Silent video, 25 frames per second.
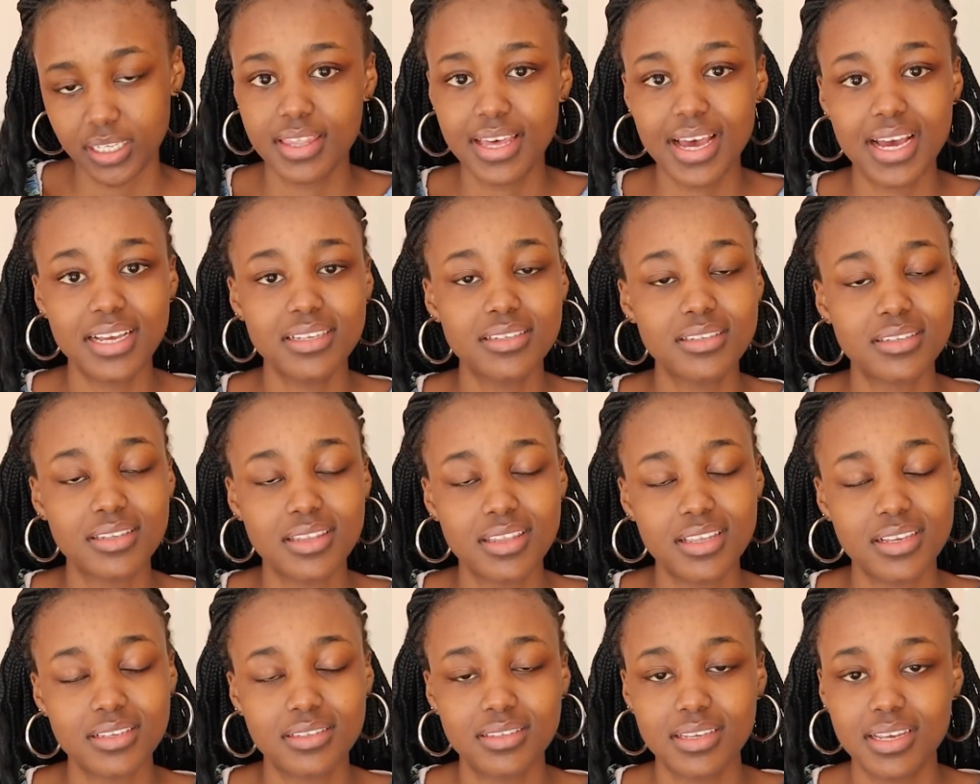Thus,
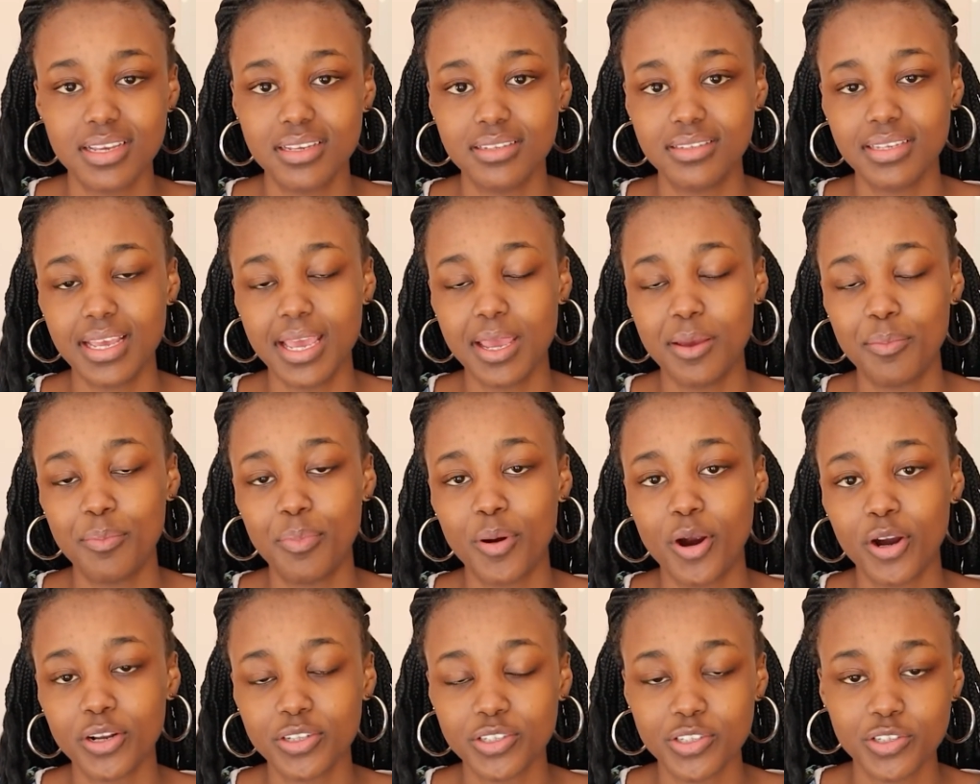this is a
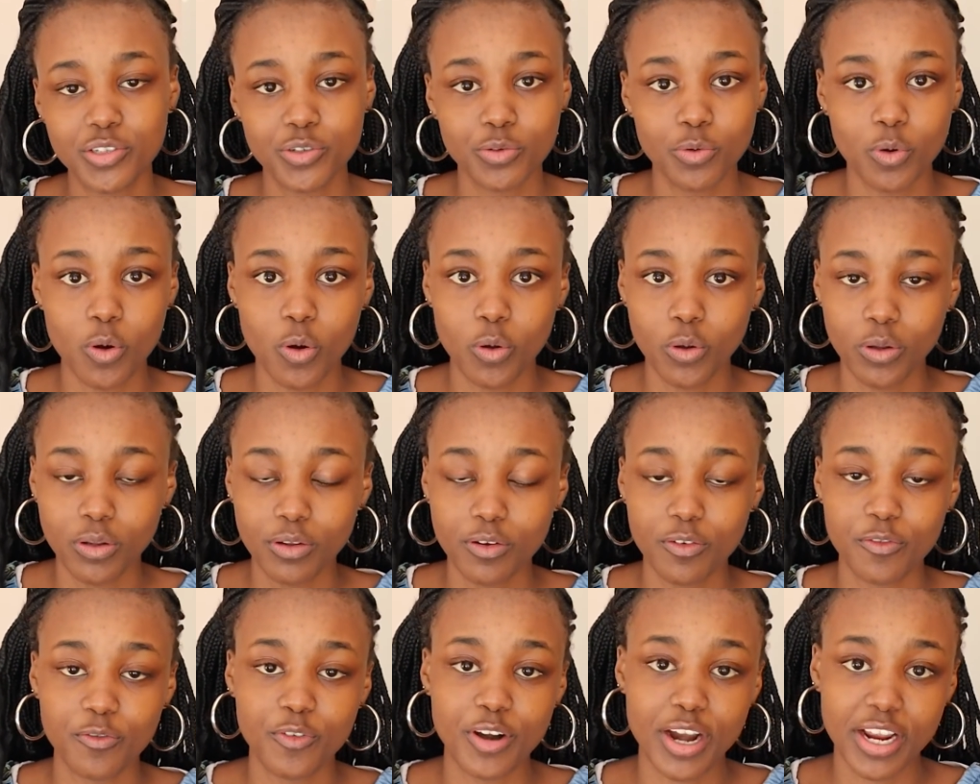part to
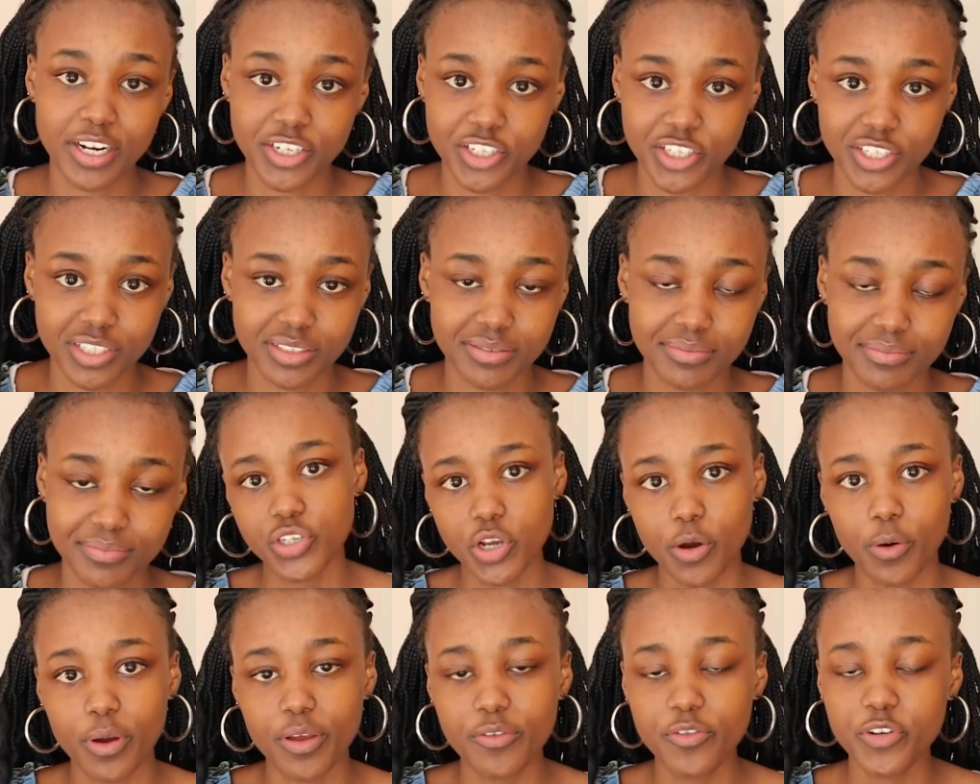whole fraction.
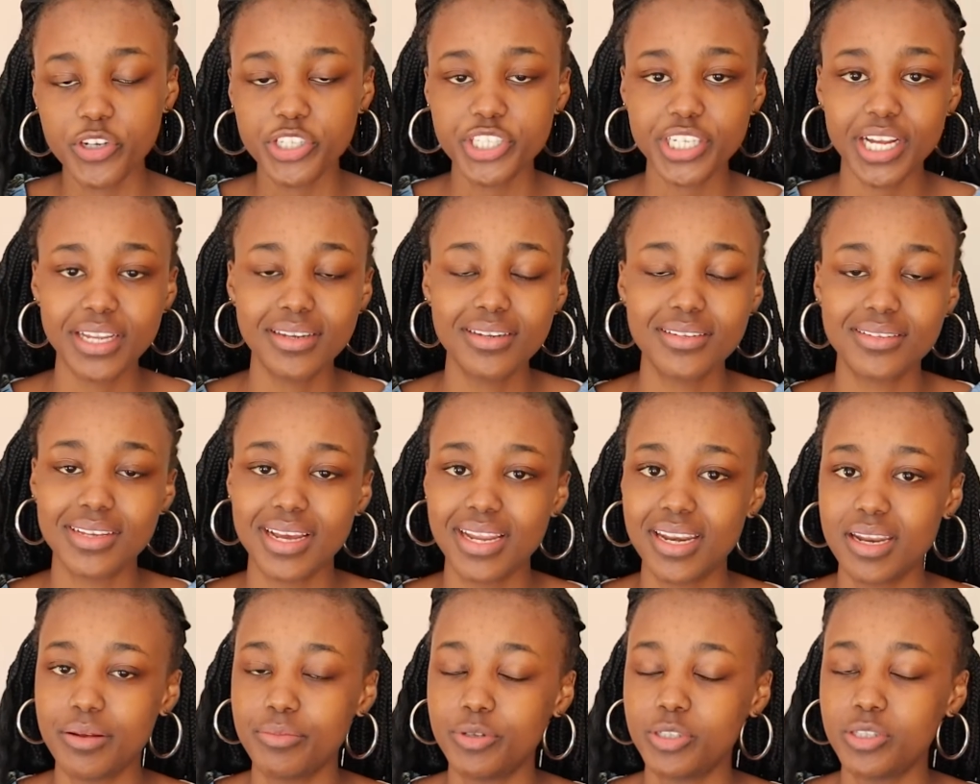So if your child is
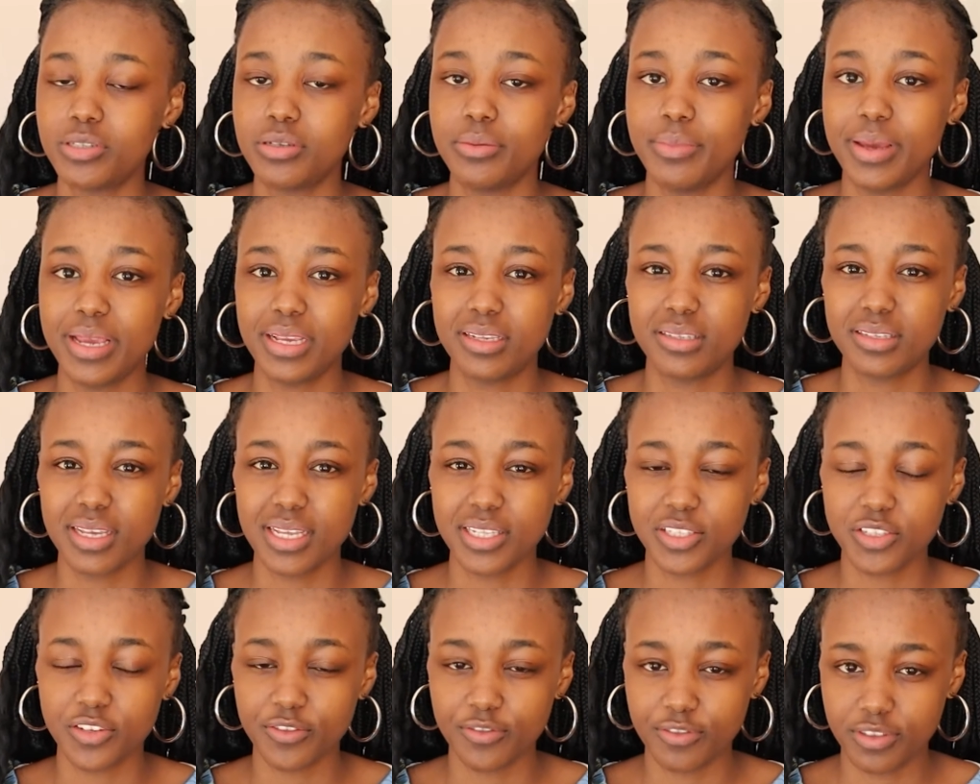unable to make
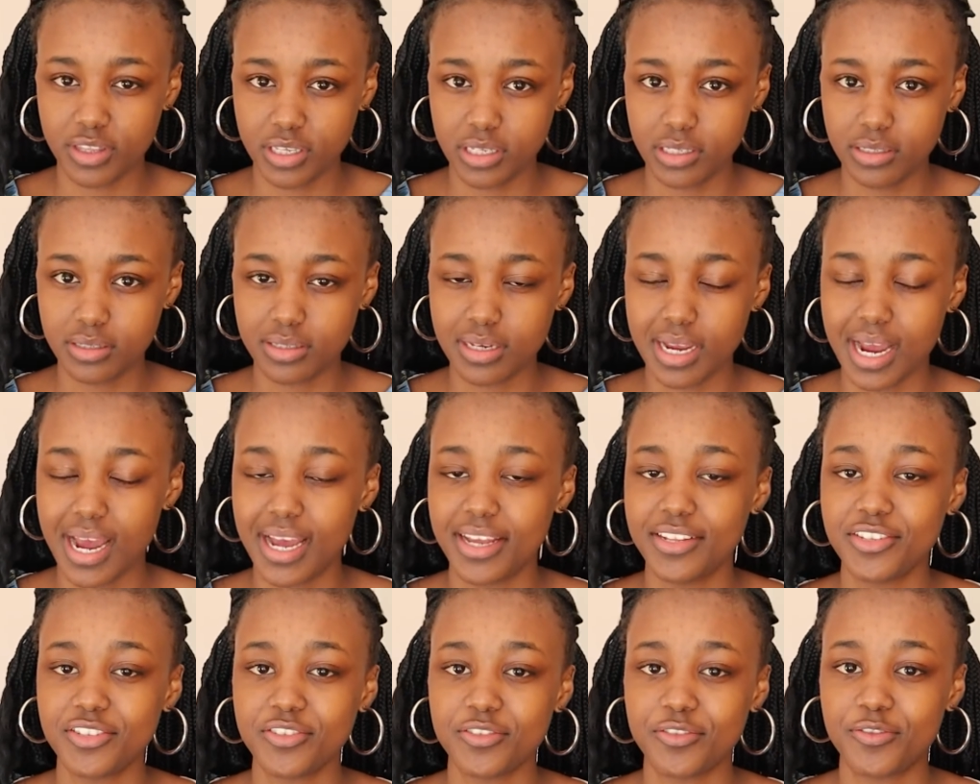sense of these
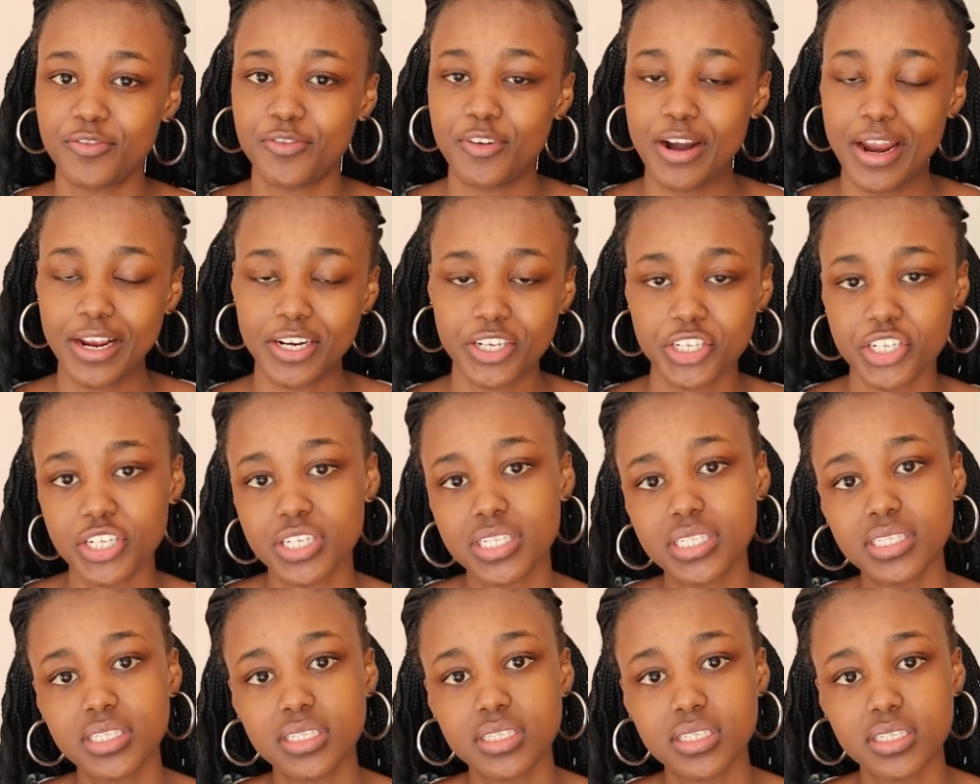kinds of
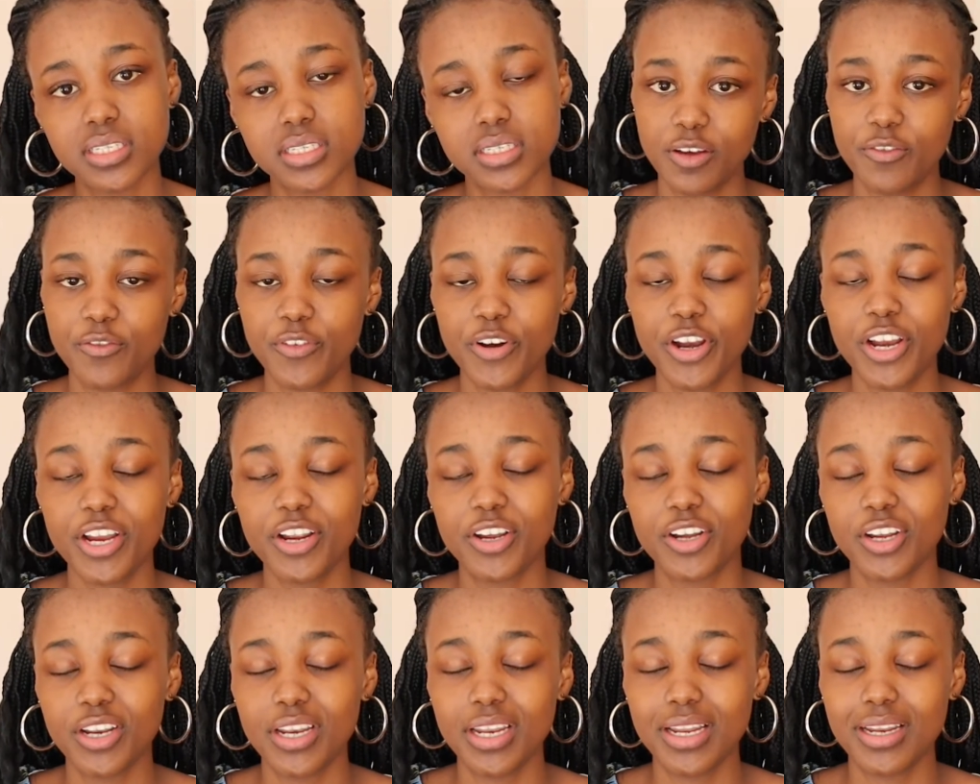fractions, a very
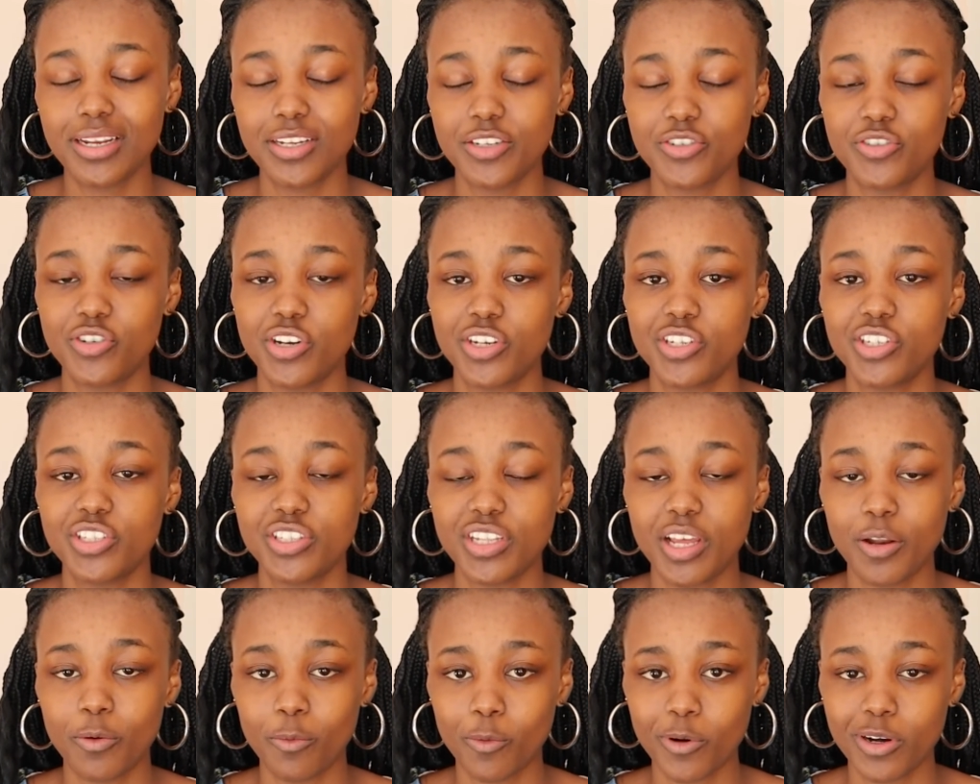good
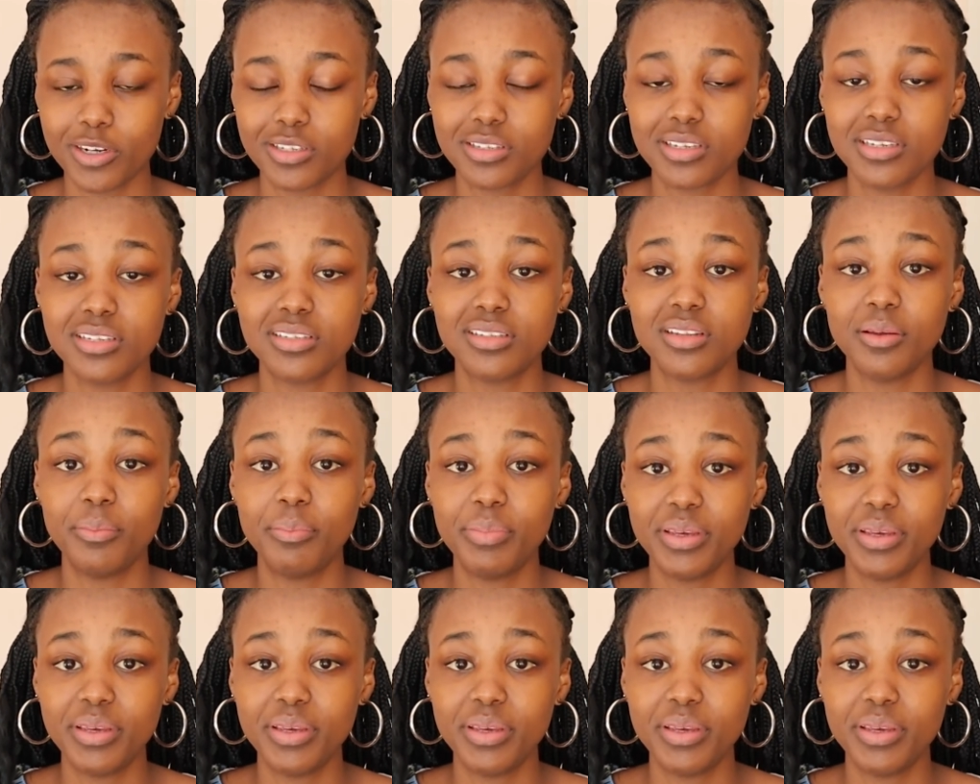illustration that works is the